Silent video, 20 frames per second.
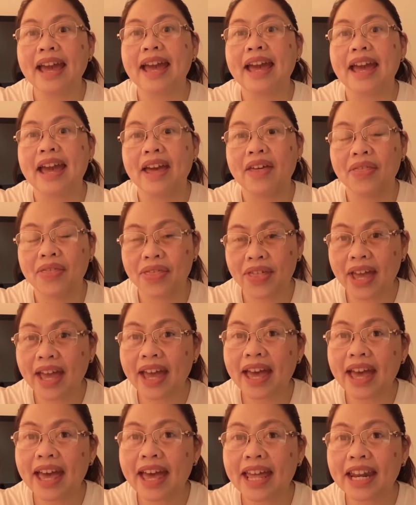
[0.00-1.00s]
And
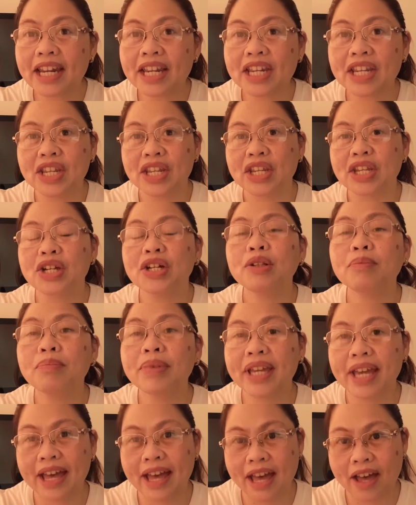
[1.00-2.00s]
then, you'll
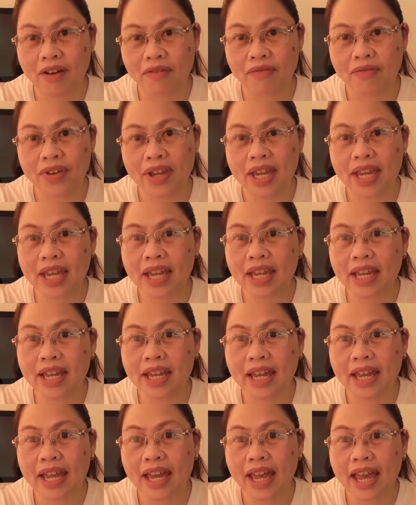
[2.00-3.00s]
be having
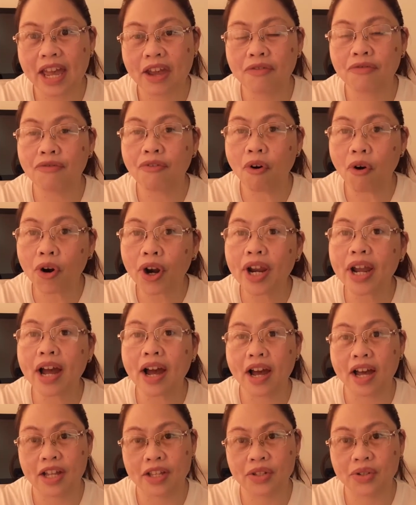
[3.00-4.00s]
a
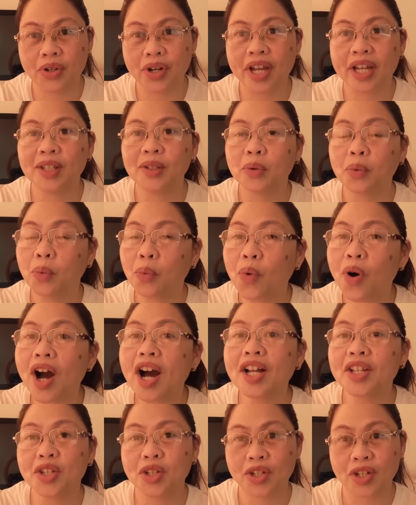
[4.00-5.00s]
400
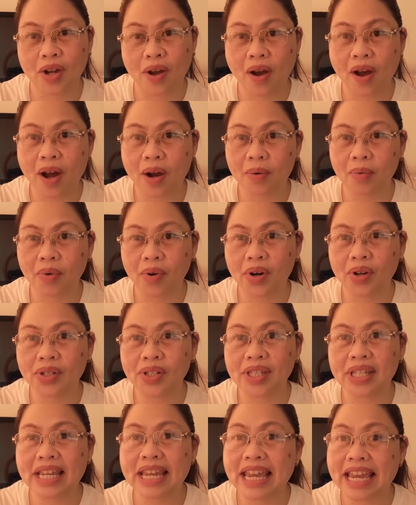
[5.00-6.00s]
watch
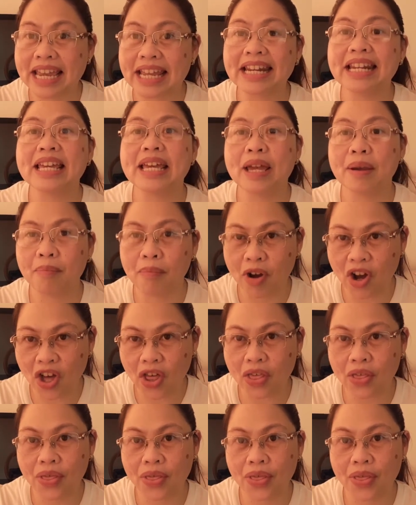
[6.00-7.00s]
hours in a
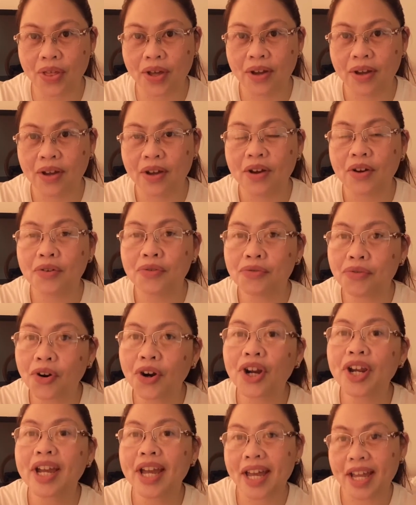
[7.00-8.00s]
month.
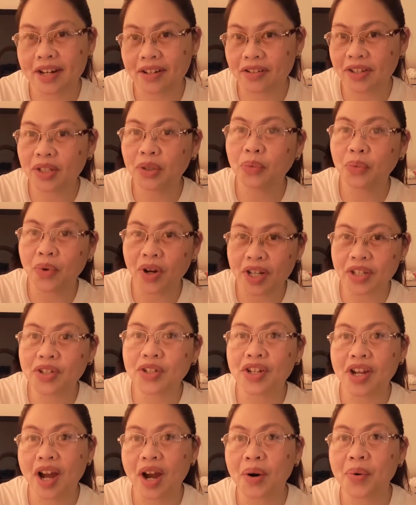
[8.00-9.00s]
400
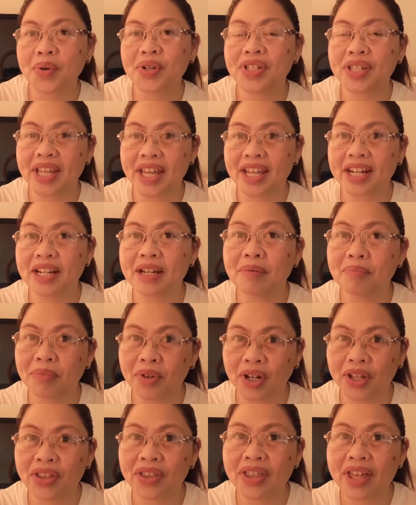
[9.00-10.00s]
watch hours in a
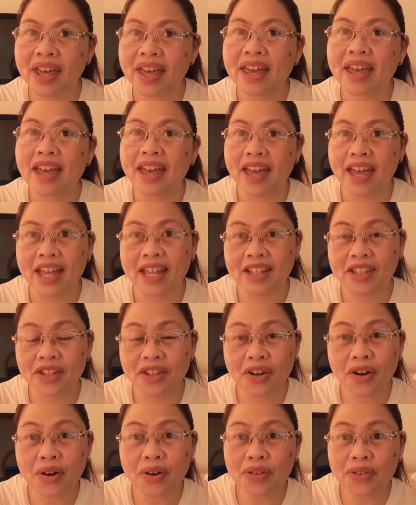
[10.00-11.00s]
month. And
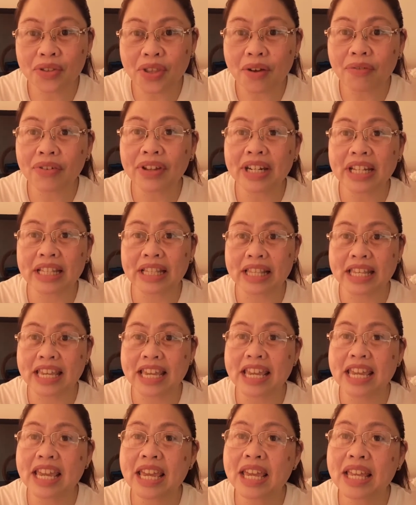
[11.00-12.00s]

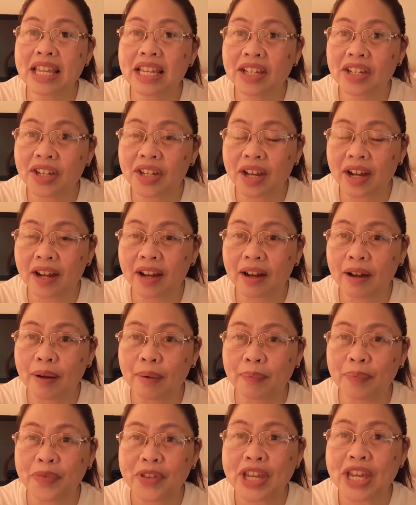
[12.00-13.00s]
definitely, if
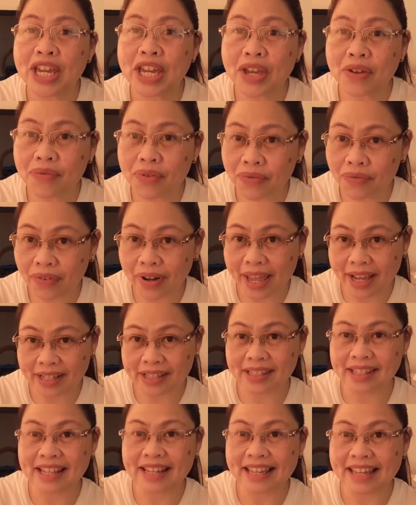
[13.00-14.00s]
you
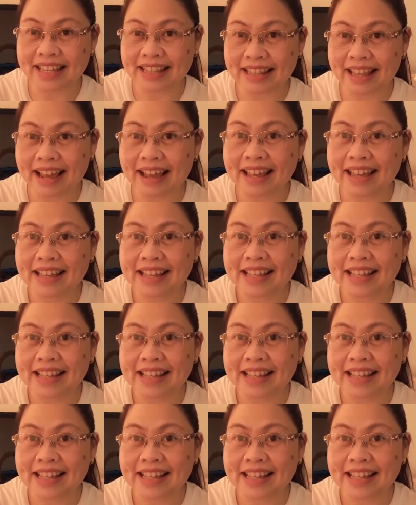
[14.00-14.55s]
flex din kita